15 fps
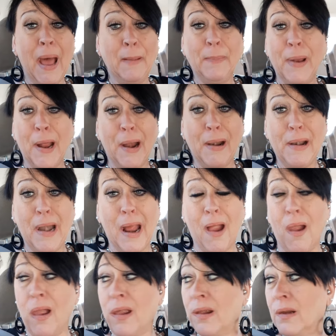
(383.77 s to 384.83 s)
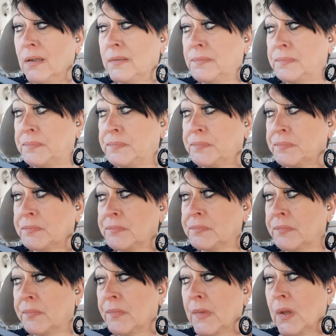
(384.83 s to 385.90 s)
I'm tired now.
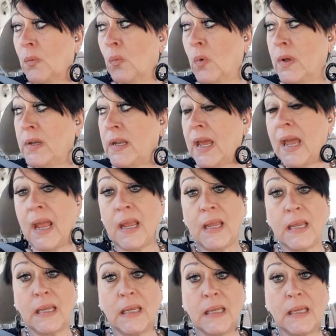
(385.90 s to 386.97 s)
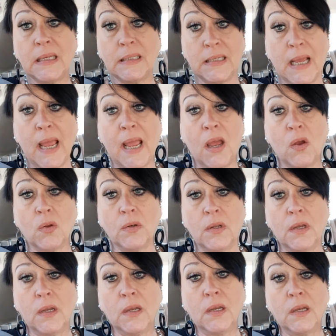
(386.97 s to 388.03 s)
One day in town,
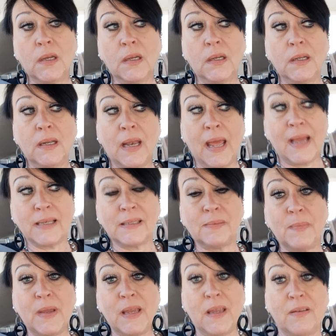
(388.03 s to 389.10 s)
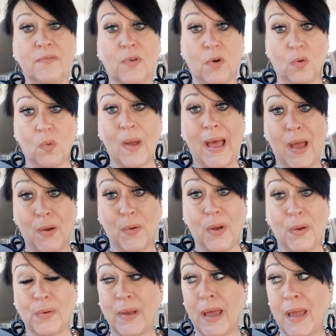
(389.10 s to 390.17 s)
lasts me for a while,
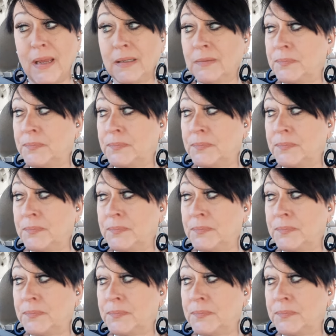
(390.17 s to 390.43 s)
okay?